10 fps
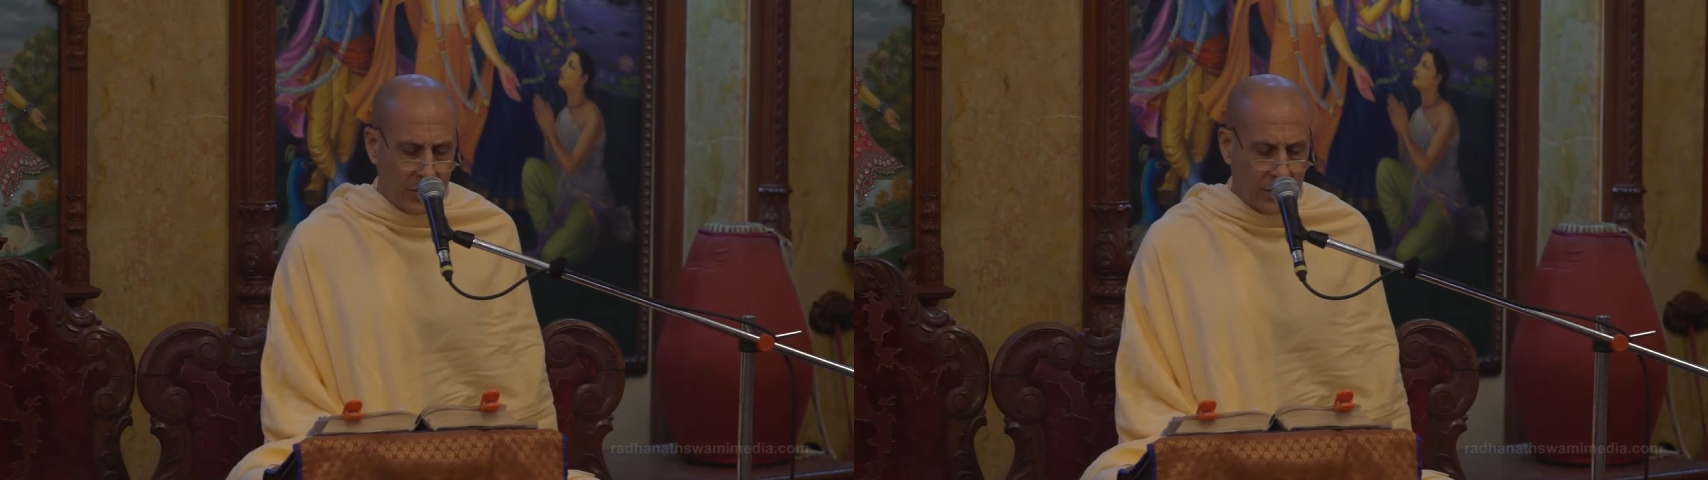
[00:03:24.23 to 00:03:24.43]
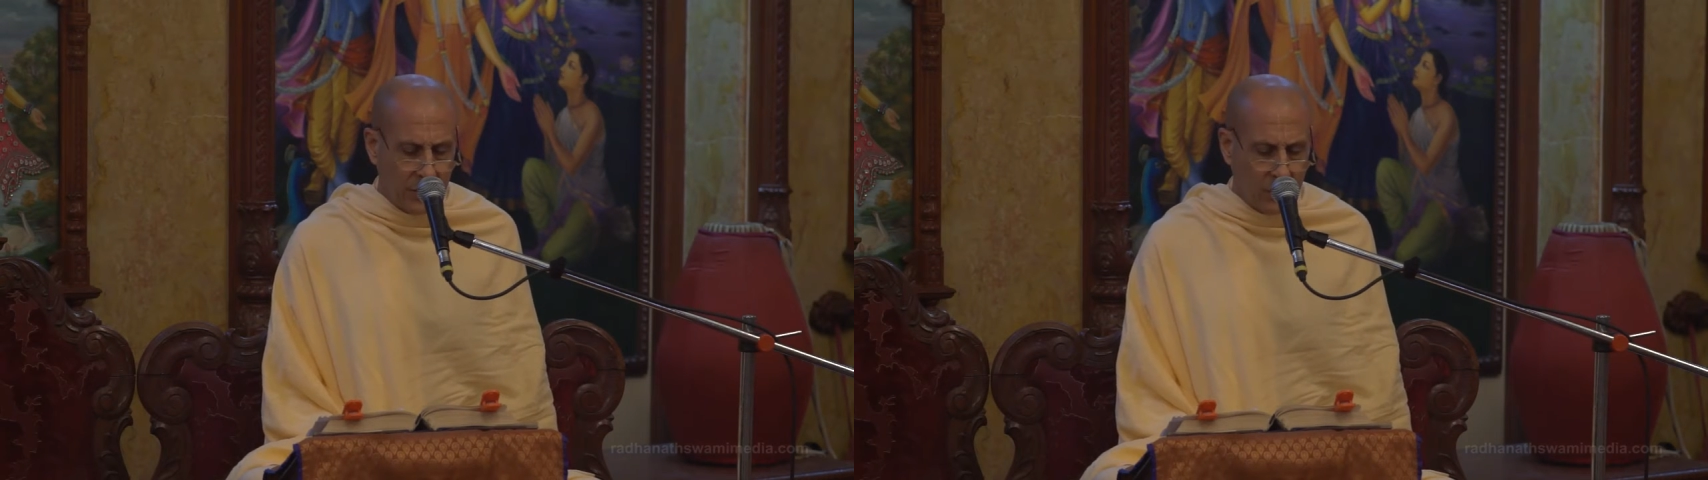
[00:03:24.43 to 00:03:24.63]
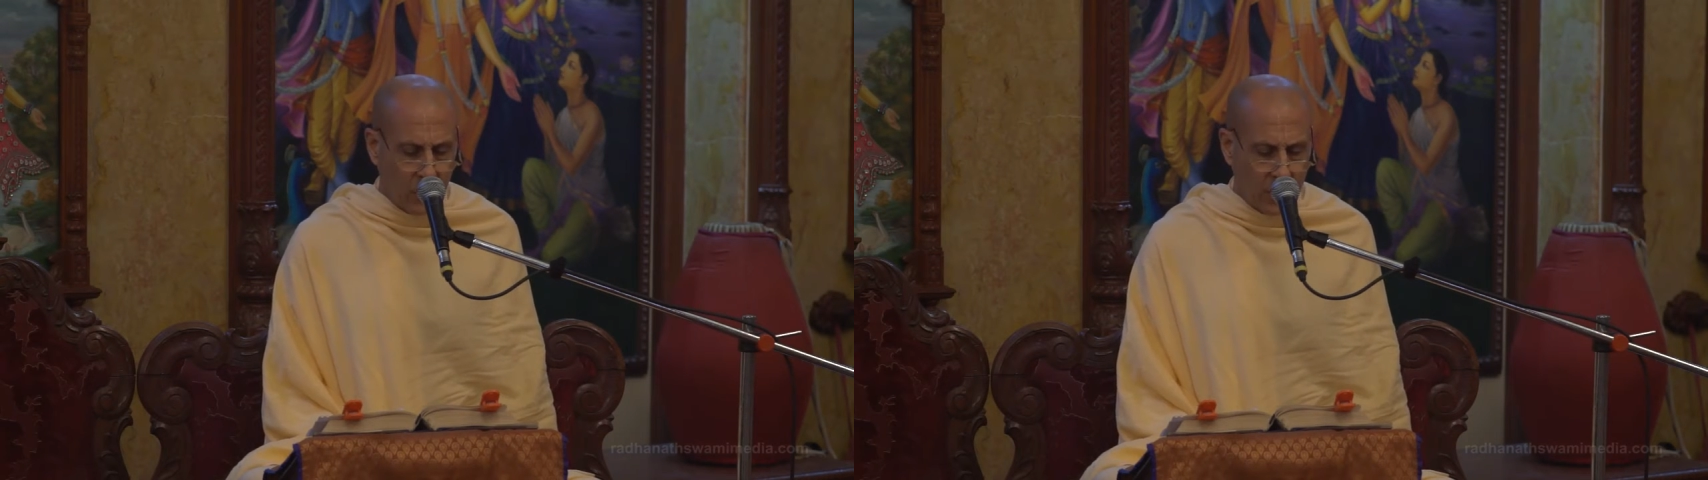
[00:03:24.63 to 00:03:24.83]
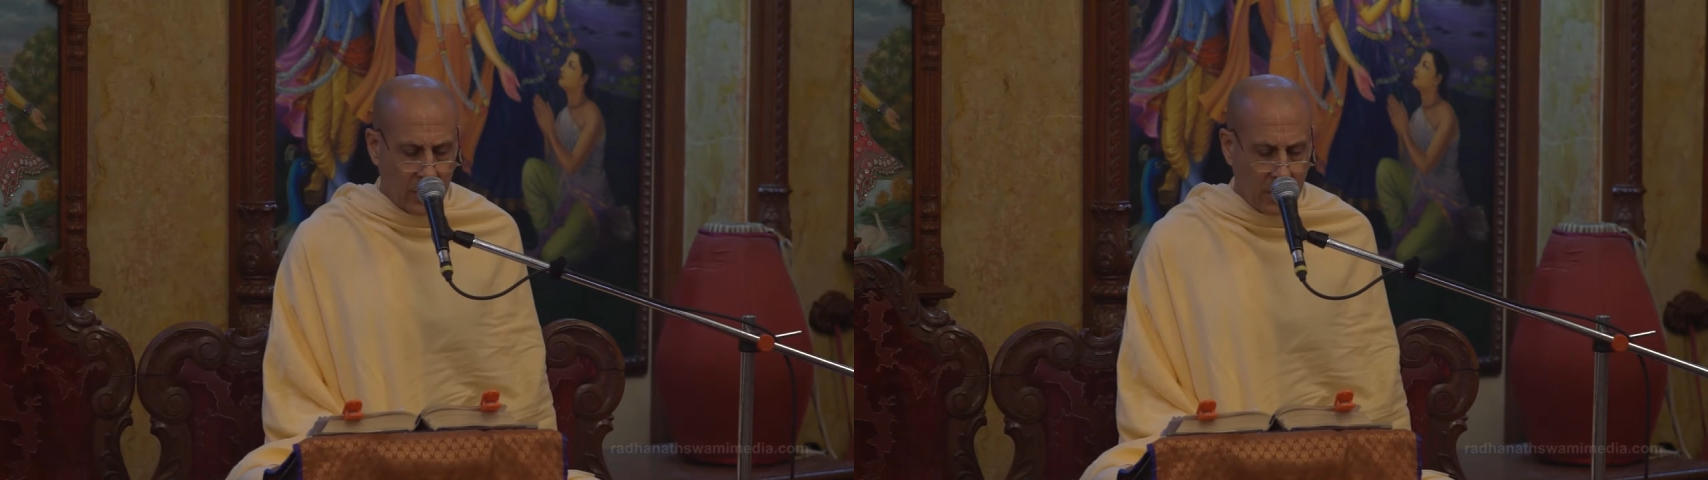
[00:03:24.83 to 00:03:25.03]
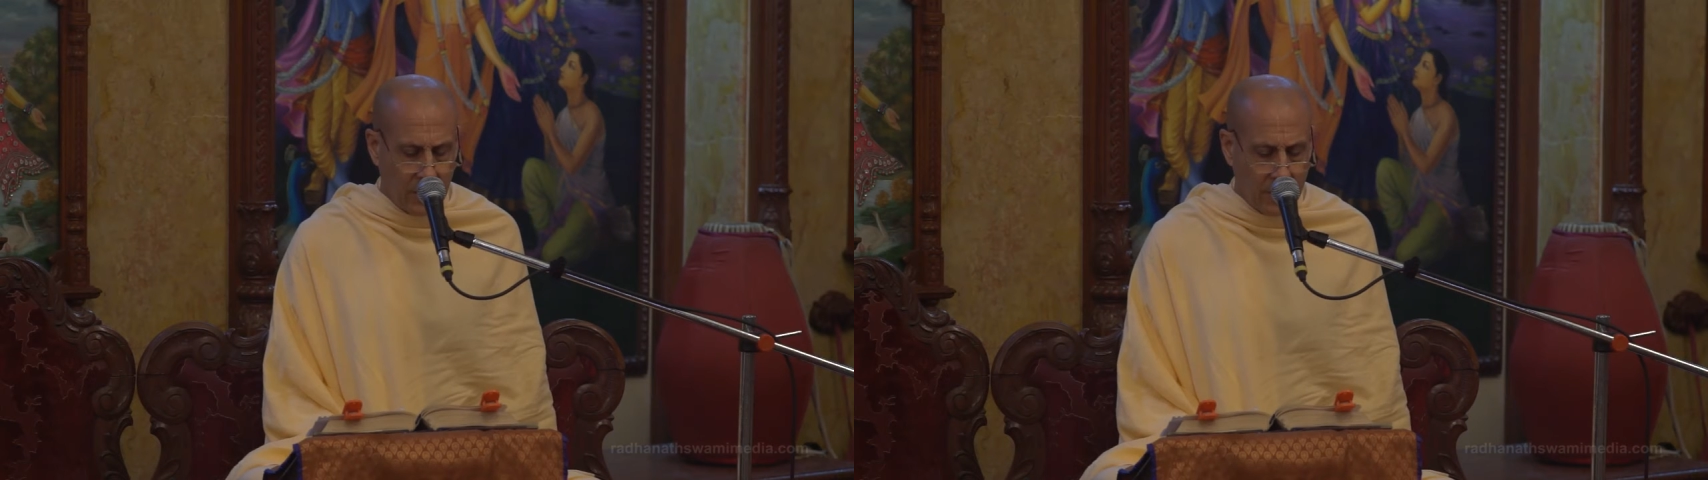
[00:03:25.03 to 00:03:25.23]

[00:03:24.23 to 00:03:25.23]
in Dwarka.